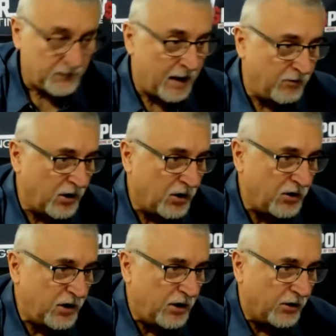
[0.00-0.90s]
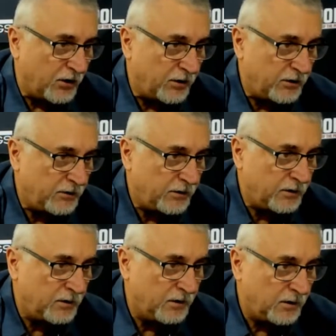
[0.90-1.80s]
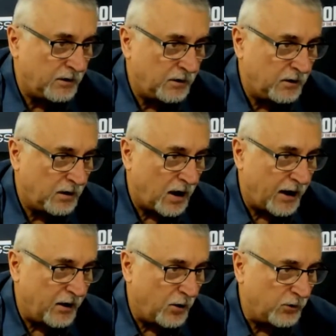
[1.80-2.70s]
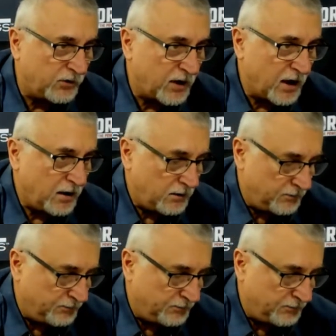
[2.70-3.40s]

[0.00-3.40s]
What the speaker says: Having a good year, Idaho State.